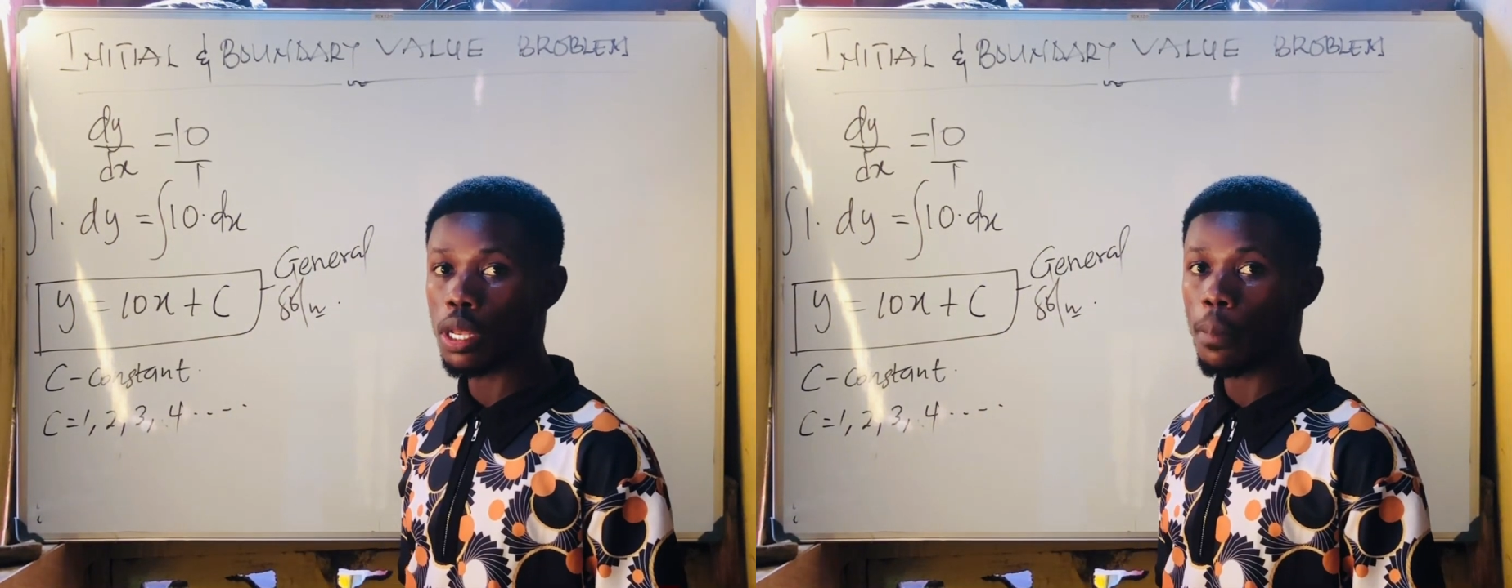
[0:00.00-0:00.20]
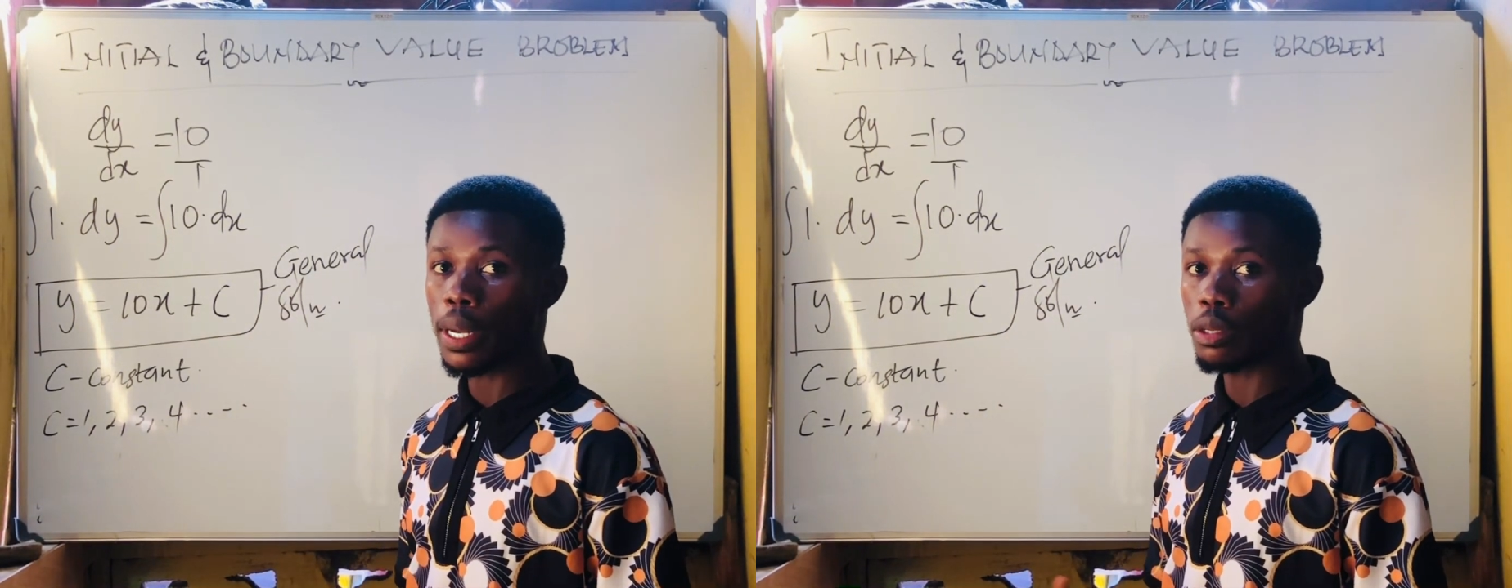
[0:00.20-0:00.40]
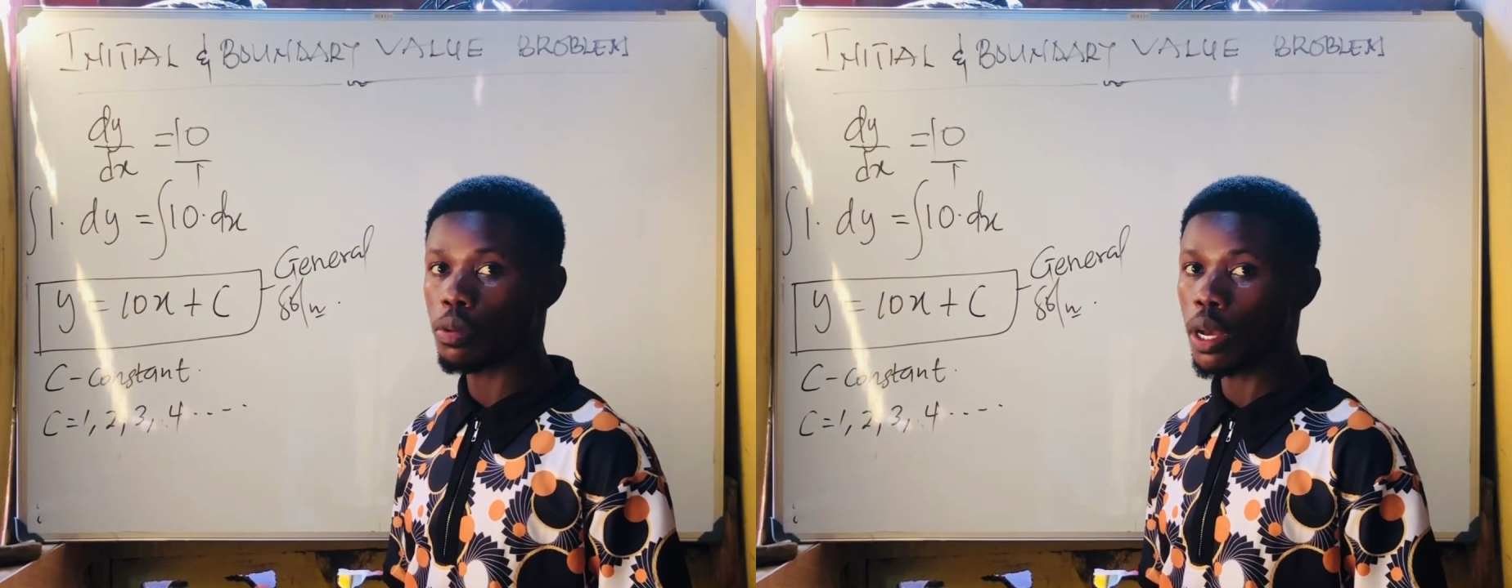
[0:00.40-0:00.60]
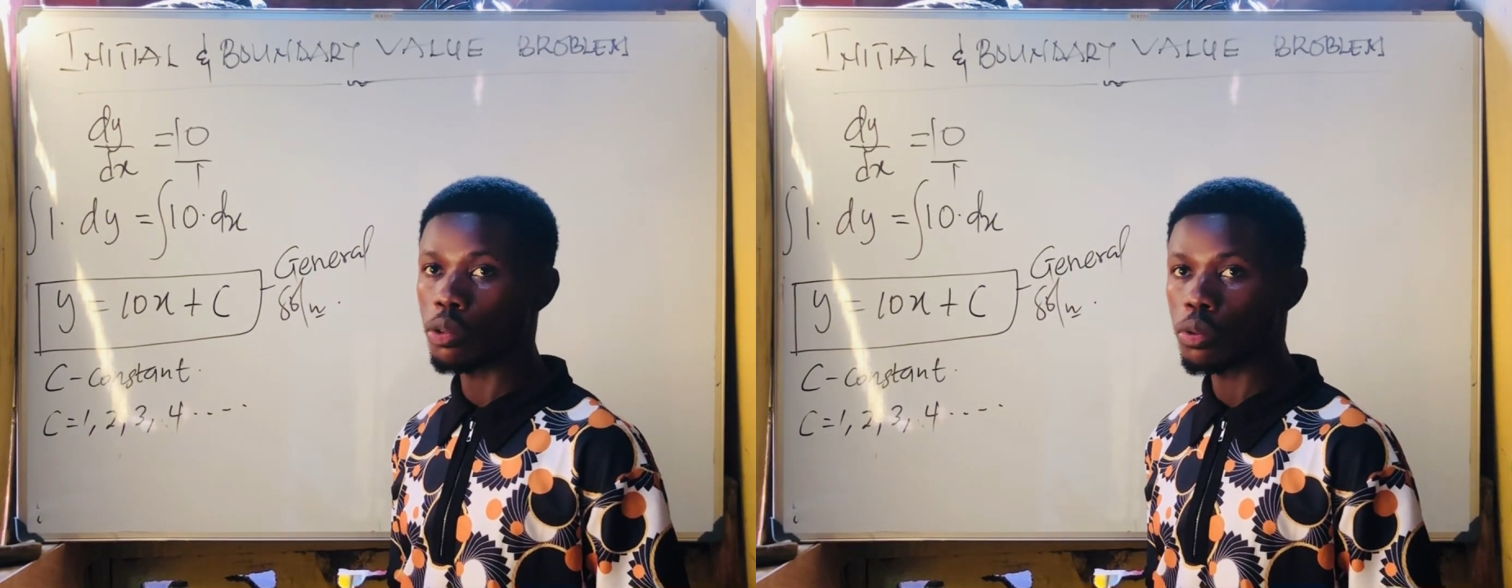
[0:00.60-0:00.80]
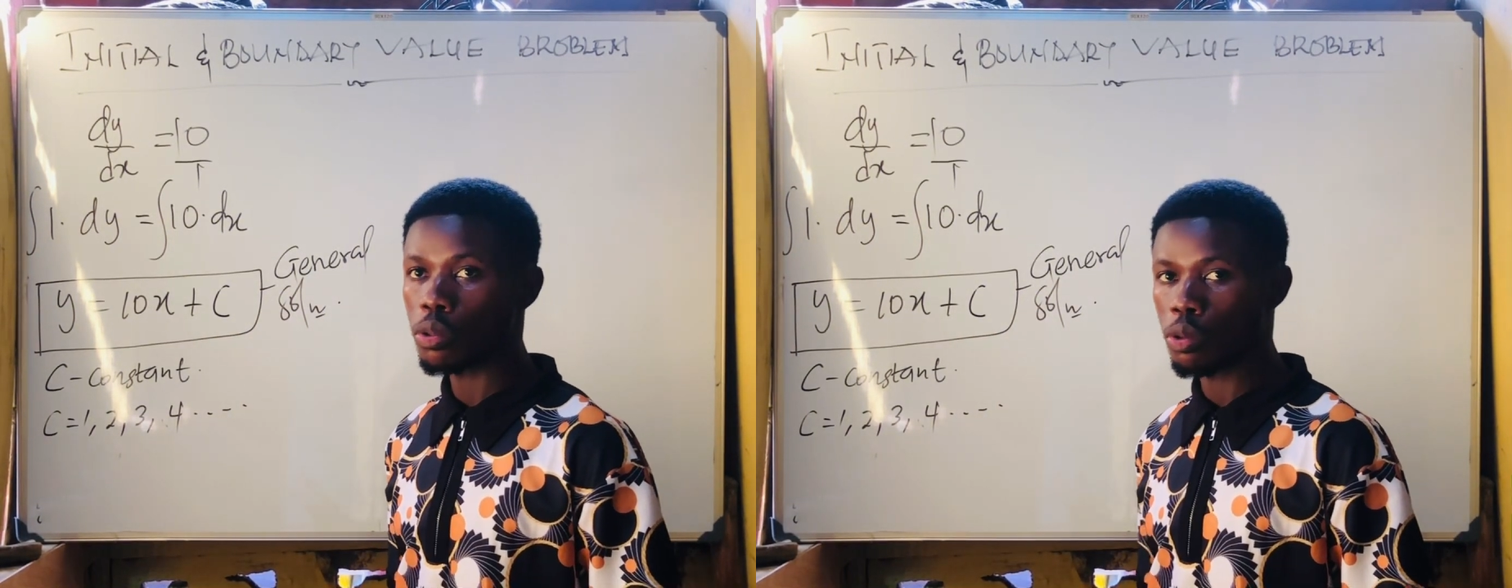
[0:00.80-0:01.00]
A particular
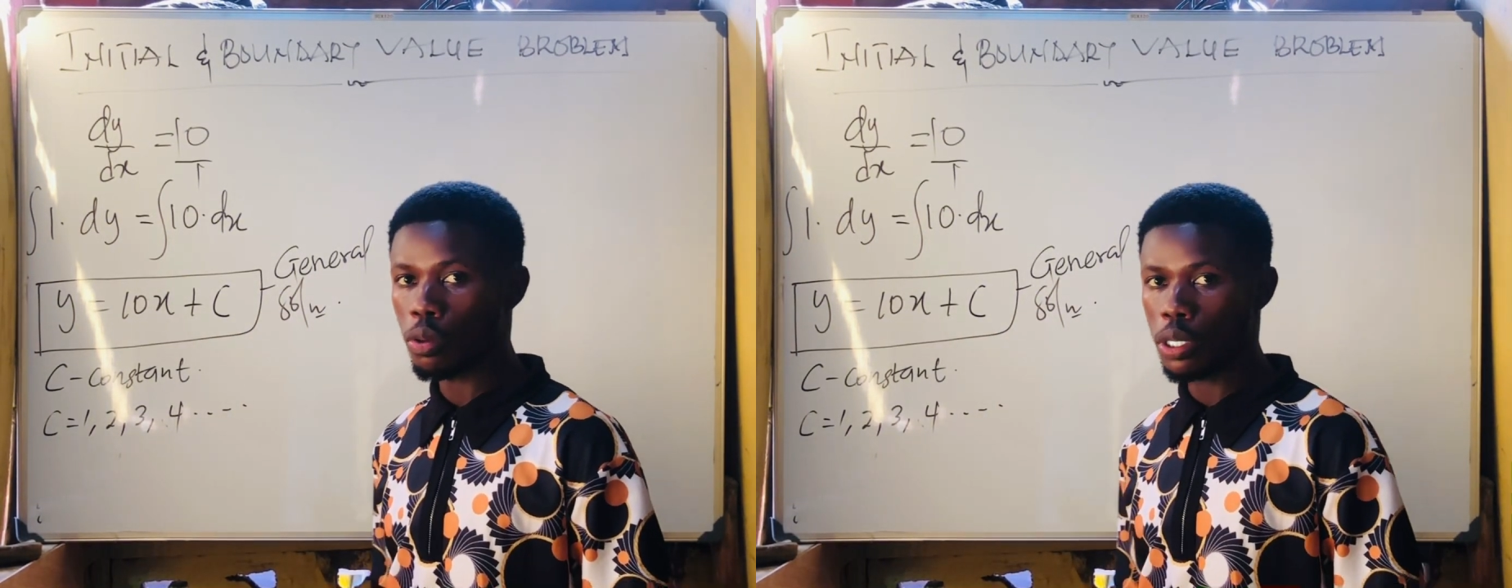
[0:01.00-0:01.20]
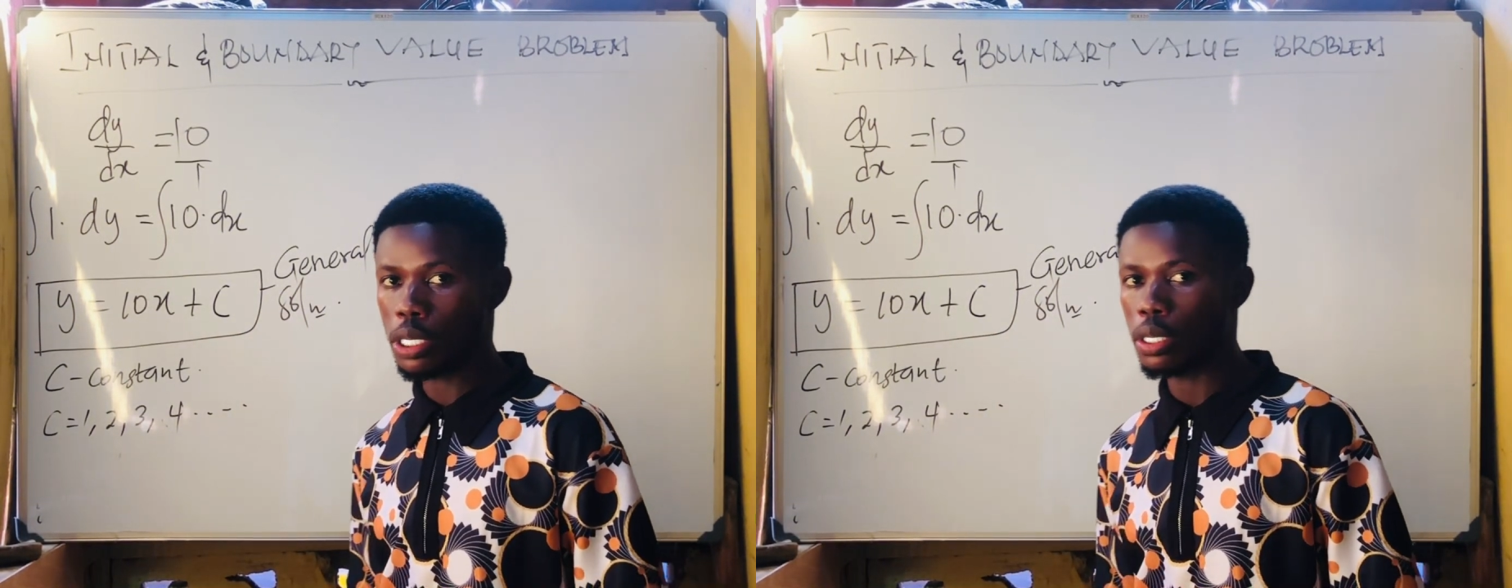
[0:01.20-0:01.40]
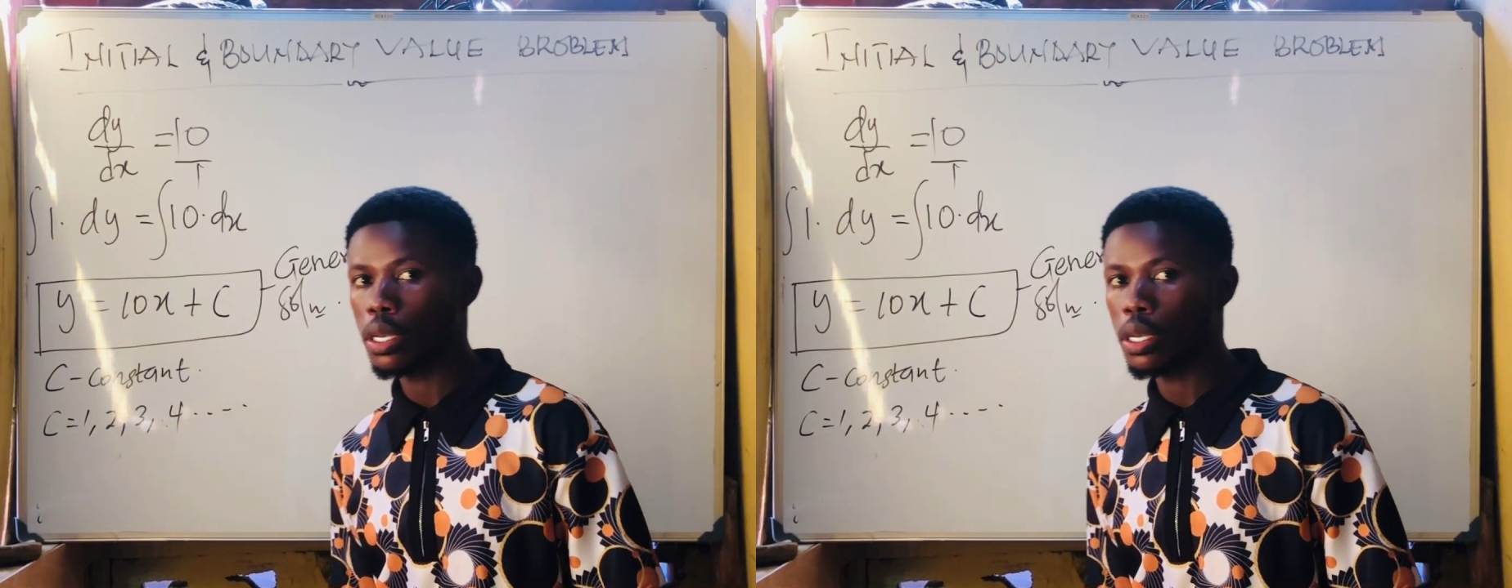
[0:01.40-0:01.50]
solution.